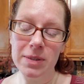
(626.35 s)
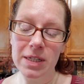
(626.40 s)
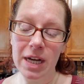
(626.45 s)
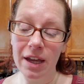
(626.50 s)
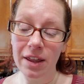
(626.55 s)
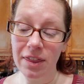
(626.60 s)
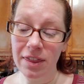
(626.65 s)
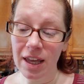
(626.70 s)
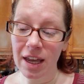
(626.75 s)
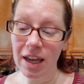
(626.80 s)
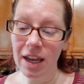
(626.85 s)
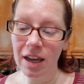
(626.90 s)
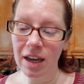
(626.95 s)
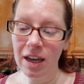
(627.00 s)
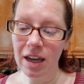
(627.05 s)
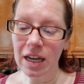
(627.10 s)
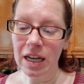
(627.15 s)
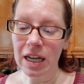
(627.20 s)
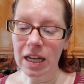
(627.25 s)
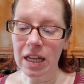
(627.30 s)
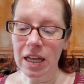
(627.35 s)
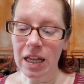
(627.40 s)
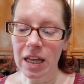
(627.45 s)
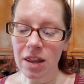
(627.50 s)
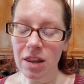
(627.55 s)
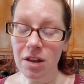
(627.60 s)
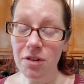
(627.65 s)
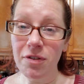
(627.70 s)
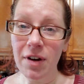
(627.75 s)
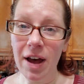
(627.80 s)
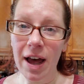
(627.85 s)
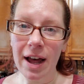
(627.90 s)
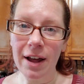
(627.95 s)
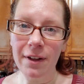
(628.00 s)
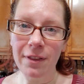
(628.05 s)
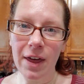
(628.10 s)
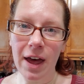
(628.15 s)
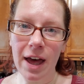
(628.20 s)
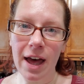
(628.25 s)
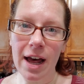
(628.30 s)
I think the
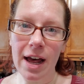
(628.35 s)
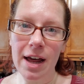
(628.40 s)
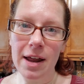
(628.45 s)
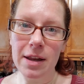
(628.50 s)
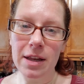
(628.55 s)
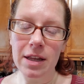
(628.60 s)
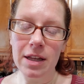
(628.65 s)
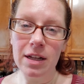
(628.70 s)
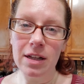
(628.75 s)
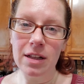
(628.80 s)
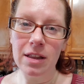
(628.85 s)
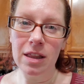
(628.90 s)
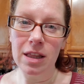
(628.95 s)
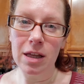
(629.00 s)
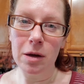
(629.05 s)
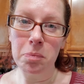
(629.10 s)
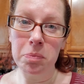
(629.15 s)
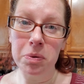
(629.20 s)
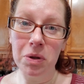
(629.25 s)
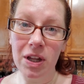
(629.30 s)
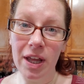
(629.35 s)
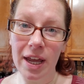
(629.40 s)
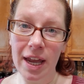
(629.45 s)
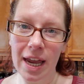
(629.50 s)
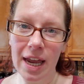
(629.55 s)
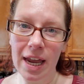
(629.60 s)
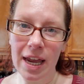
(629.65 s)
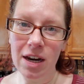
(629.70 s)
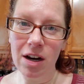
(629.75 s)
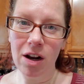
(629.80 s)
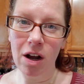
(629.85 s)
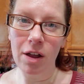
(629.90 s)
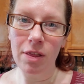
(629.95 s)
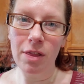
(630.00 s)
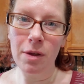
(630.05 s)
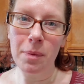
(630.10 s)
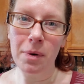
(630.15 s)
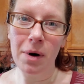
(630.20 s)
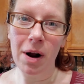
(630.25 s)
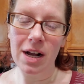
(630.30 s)
fact that the blade on
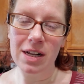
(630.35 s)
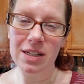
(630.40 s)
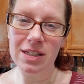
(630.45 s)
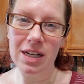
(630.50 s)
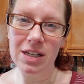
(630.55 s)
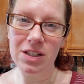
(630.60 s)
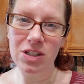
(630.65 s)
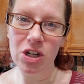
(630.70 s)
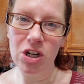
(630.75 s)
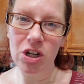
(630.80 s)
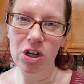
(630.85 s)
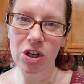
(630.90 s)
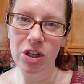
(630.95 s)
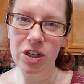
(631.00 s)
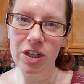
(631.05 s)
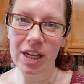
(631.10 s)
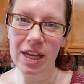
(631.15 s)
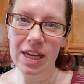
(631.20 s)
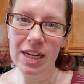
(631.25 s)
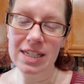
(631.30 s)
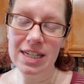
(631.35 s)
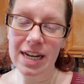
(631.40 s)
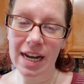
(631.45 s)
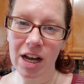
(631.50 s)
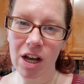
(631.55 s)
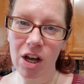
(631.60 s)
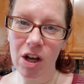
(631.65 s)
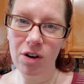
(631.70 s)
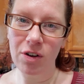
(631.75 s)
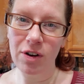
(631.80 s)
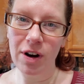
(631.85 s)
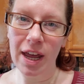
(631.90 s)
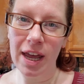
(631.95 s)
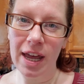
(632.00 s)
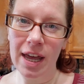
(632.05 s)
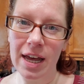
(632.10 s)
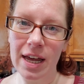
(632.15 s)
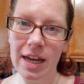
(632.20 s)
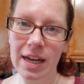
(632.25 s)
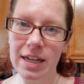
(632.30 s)
the processor couldn't get down
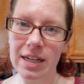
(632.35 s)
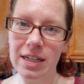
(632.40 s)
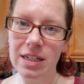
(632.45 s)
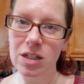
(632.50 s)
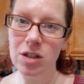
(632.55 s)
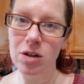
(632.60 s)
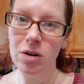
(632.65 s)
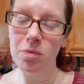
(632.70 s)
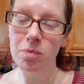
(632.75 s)
and